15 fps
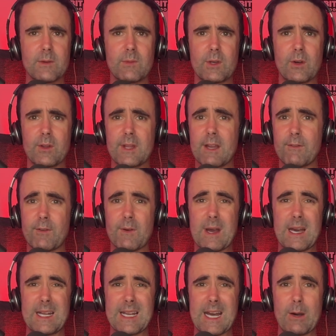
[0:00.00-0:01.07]
We got there for
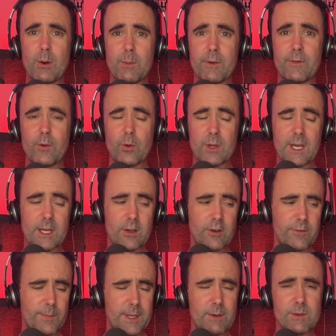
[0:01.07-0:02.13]
about an hour before
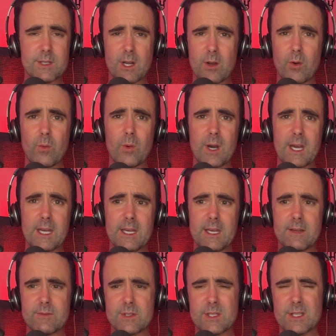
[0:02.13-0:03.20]
kickoff, but it was a long way.
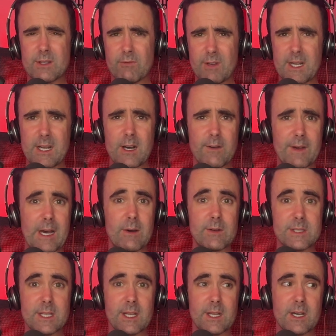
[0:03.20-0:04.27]
It was 3.5
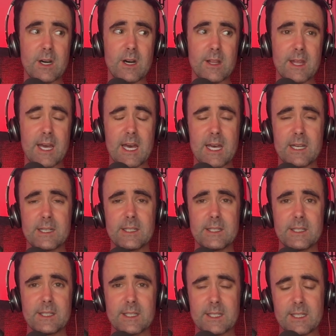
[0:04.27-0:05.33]
hours in the car there,
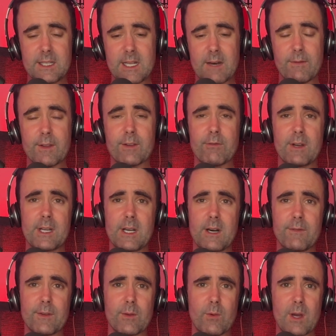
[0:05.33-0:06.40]
another
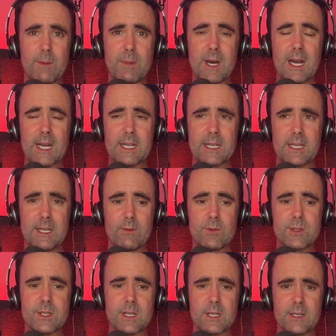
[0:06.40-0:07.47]
3.5 on the way back. It
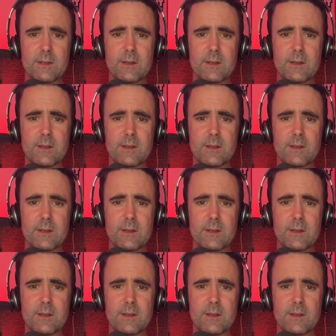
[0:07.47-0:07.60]
was a